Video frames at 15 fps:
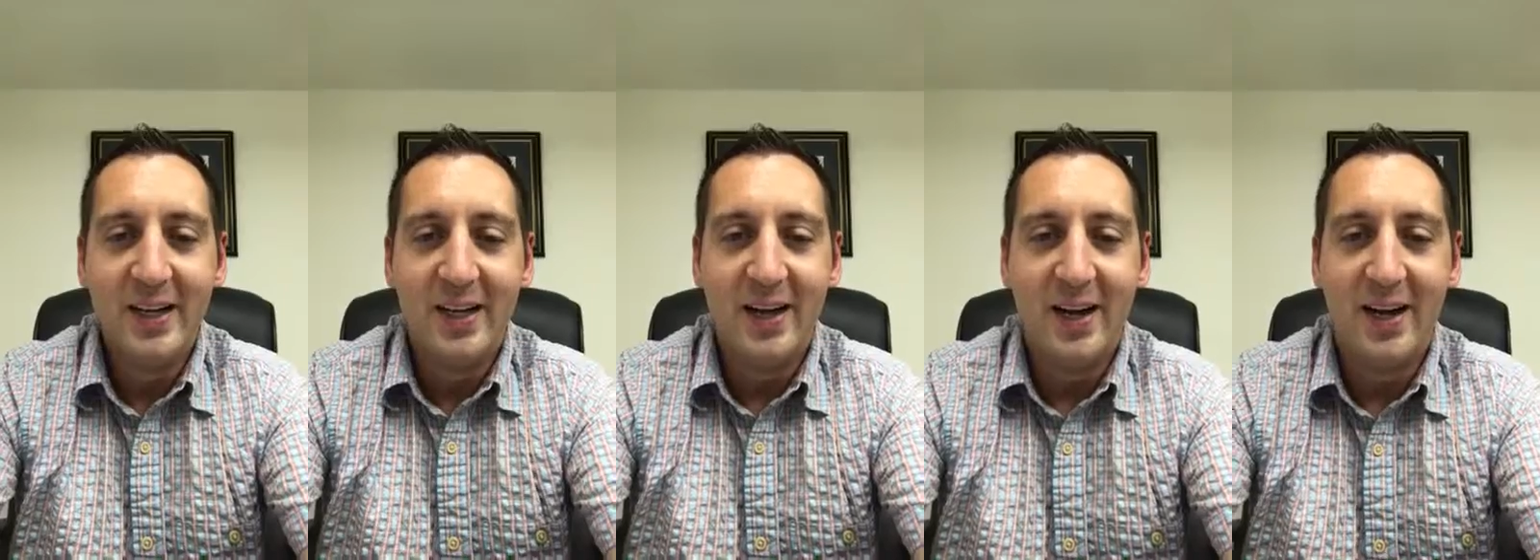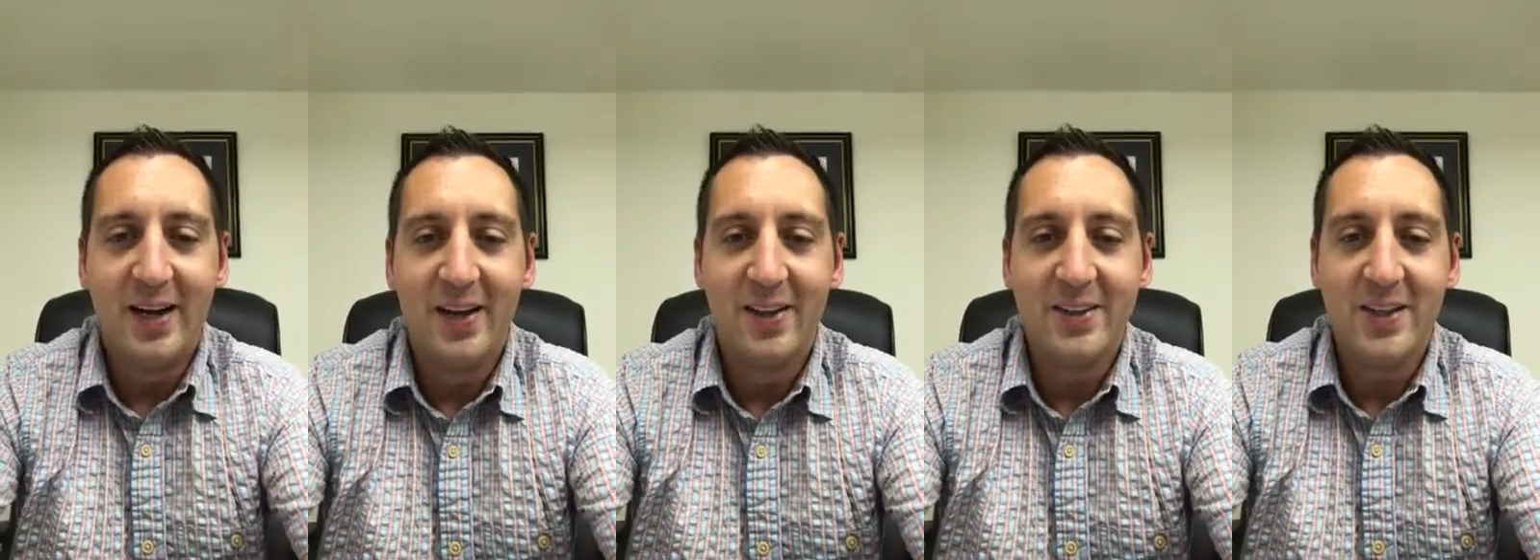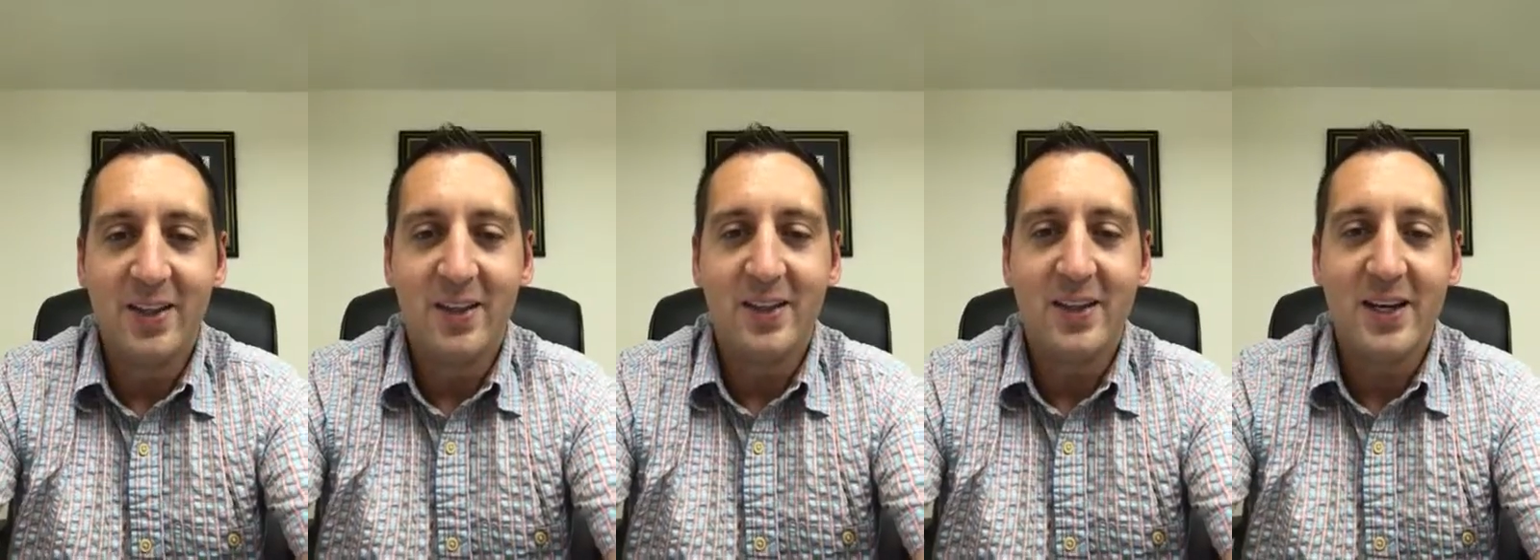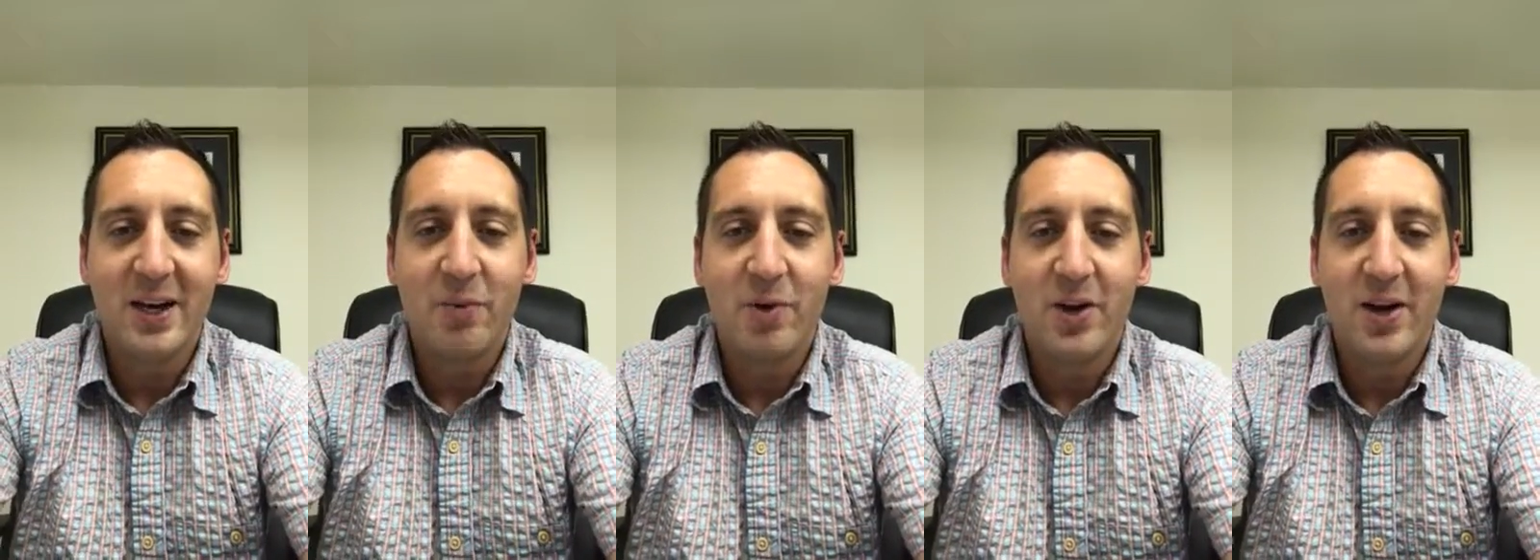The other
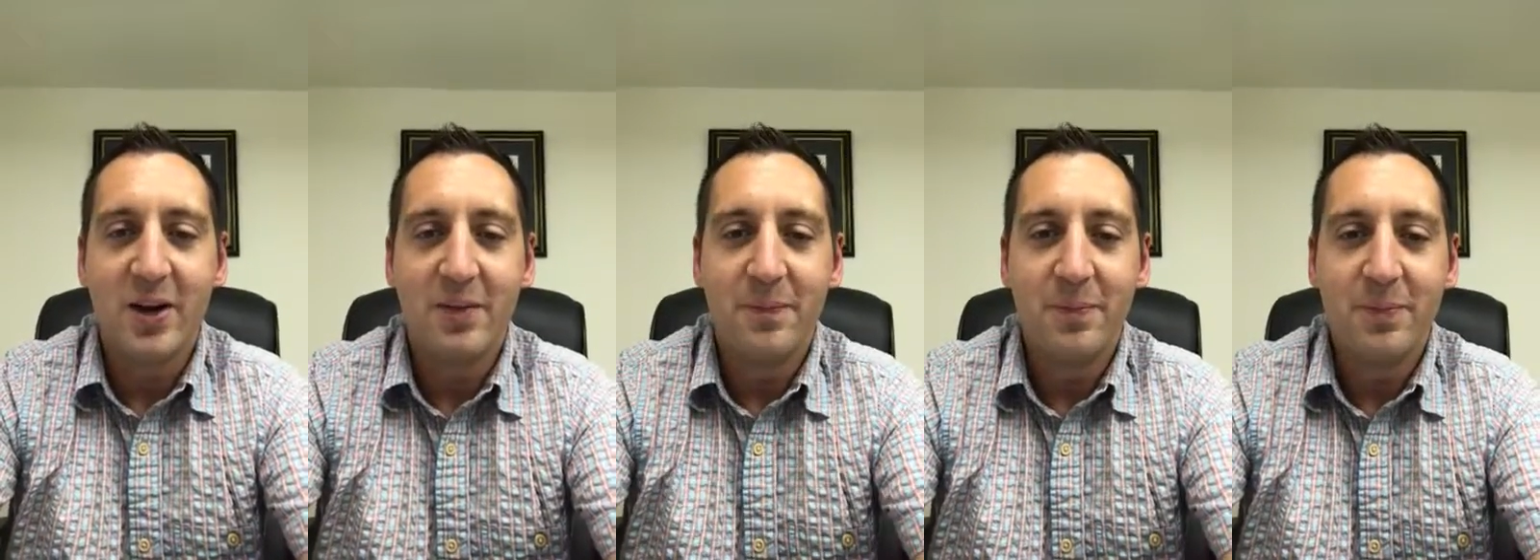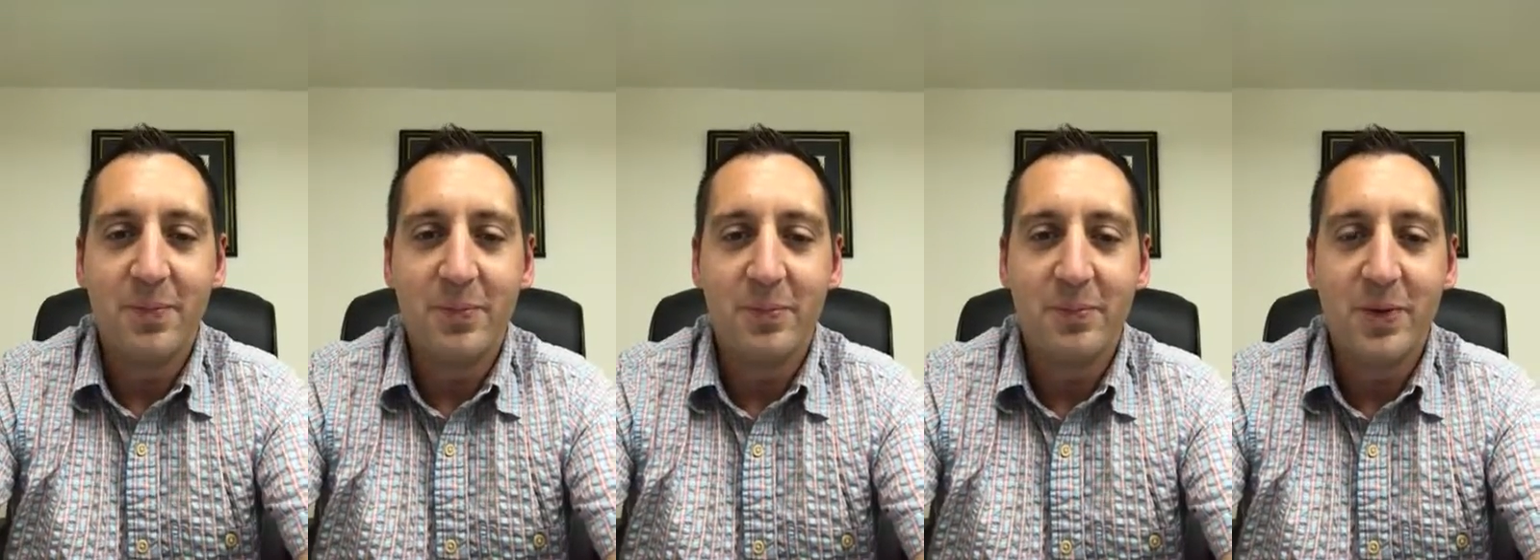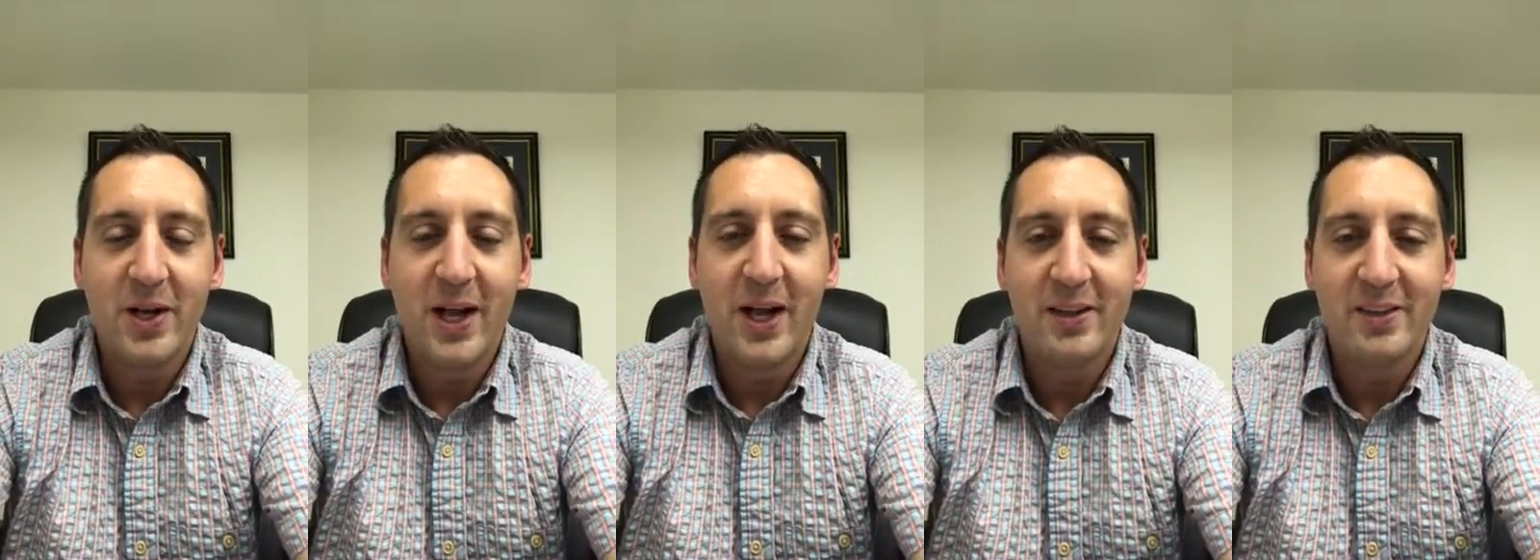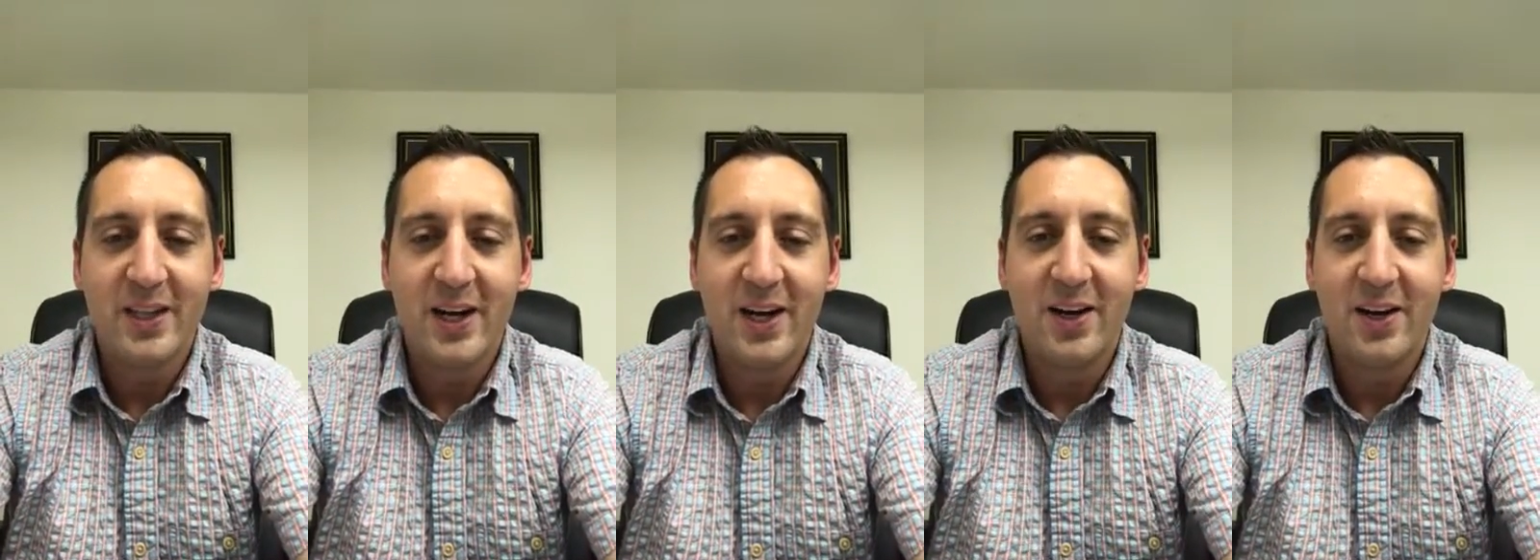thing I want to put
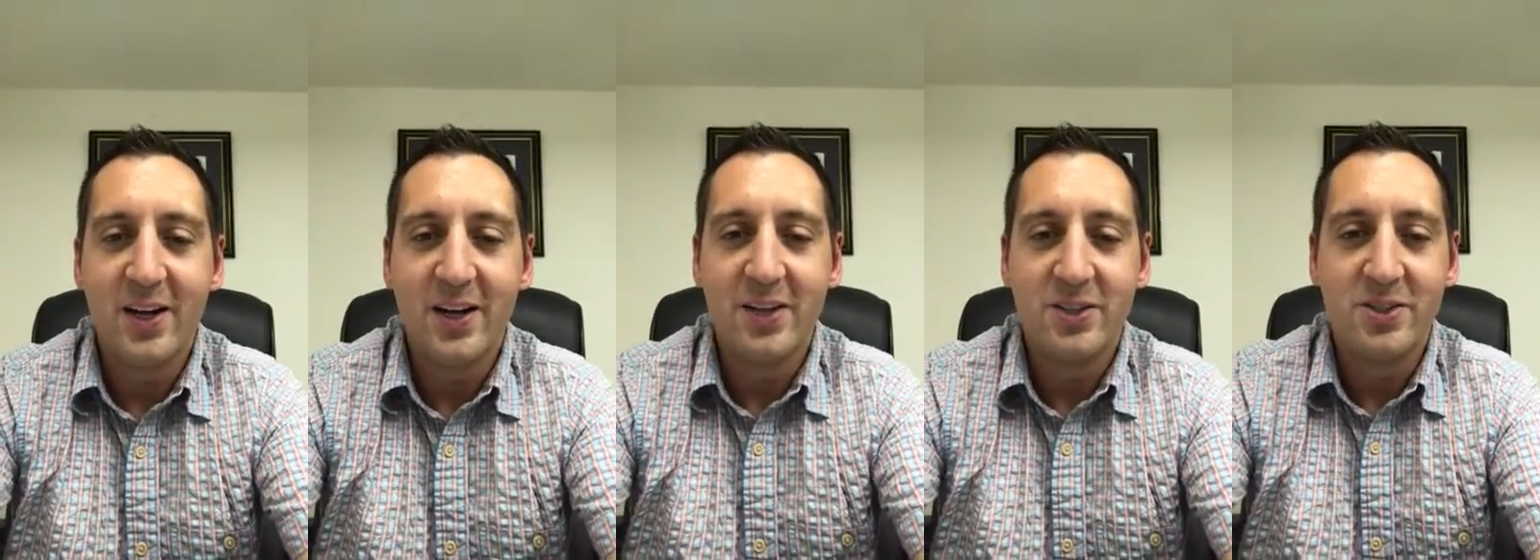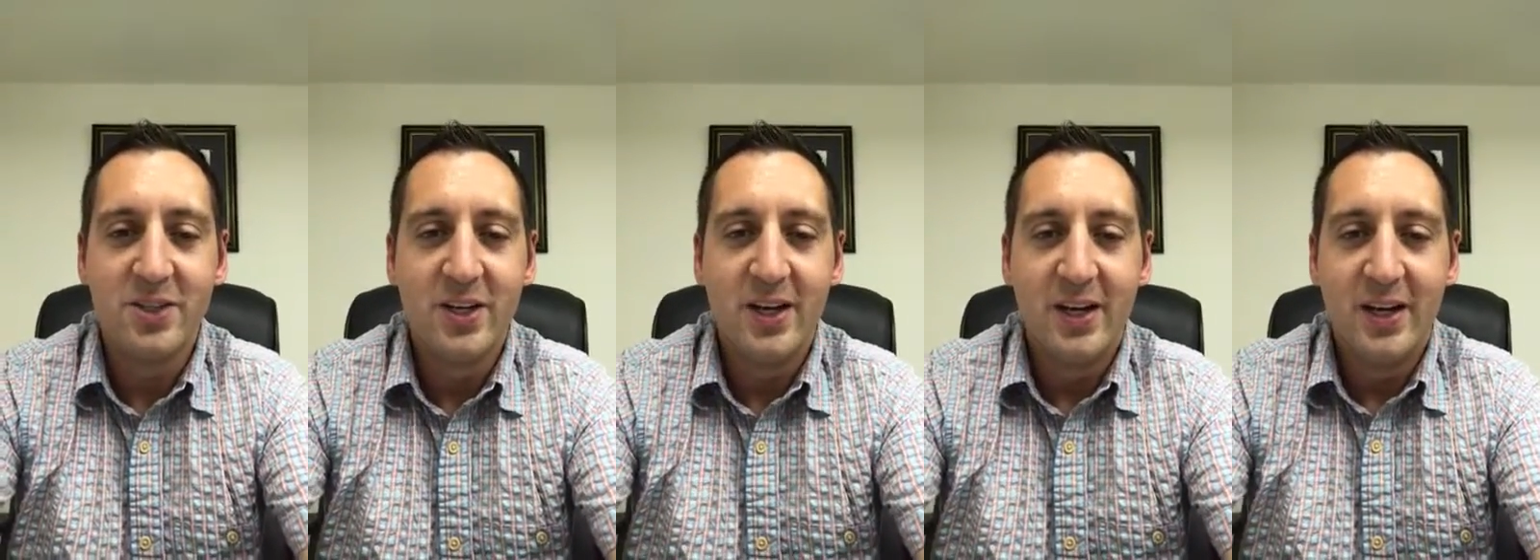out there is